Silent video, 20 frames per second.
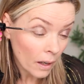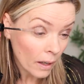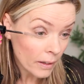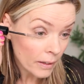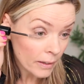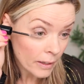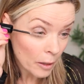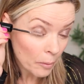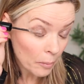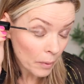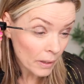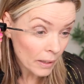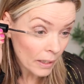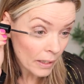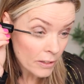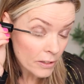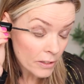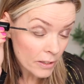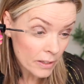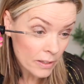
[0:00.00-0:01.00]
I can get my
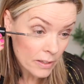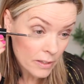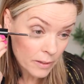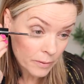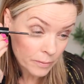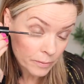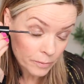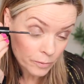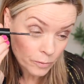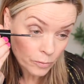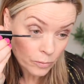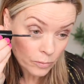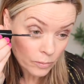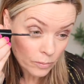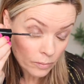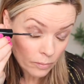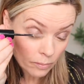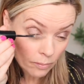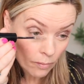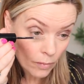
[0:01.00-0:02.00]
lashes
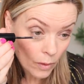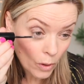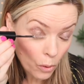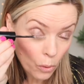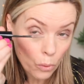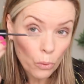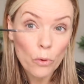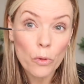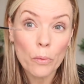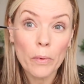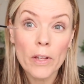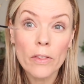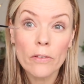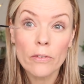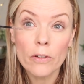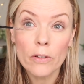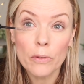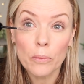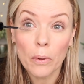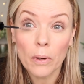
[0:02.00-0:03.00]
all the way
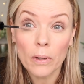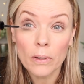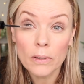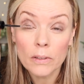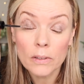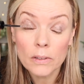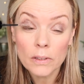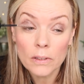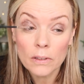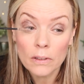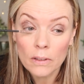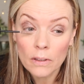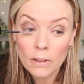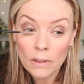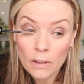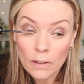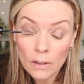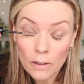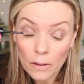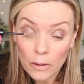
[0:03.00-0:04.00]
through the wand
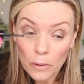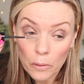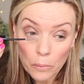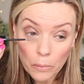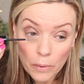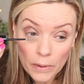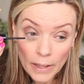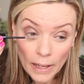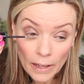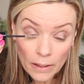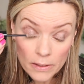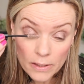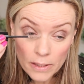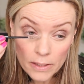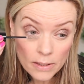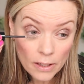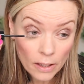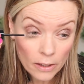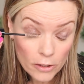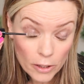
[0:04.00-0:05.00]
without
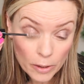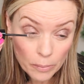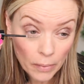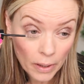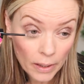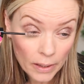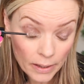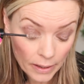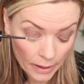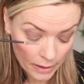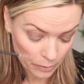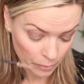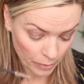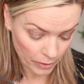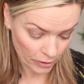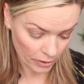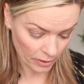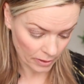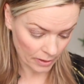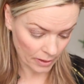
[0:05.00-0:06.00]
it touching my lid,
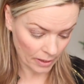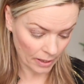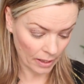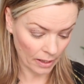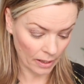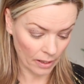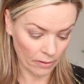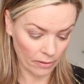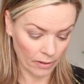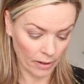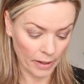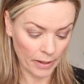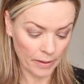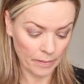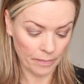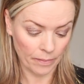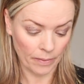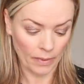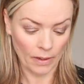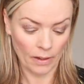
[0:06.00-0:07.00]
which is key,
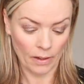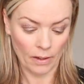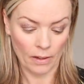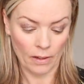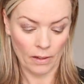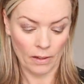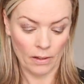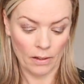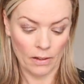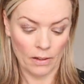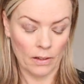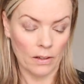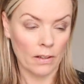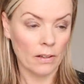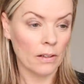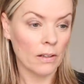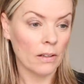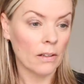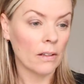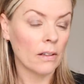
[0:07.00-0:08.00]
right?
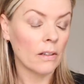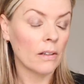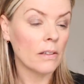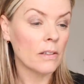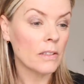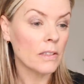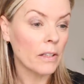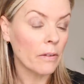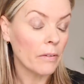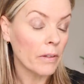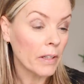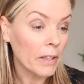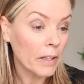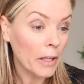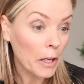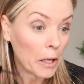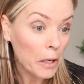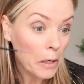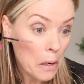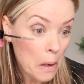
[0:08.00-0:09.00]
Let's go in
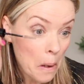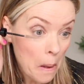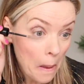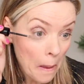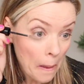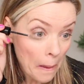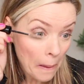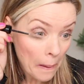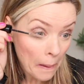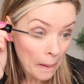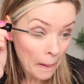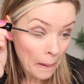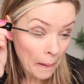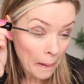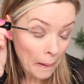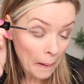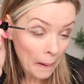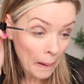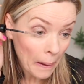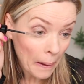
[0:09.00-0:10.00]
again.
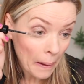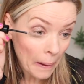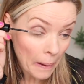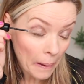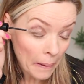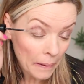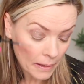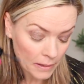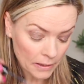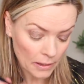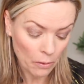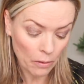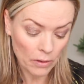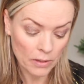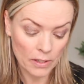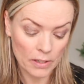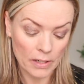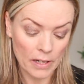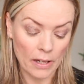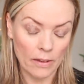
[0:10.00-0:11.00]
And let's go
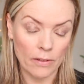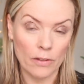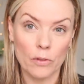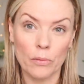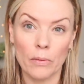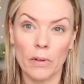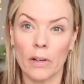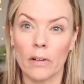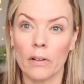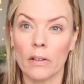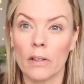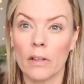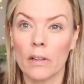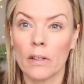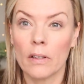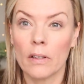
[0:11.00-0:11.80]
underneath as well.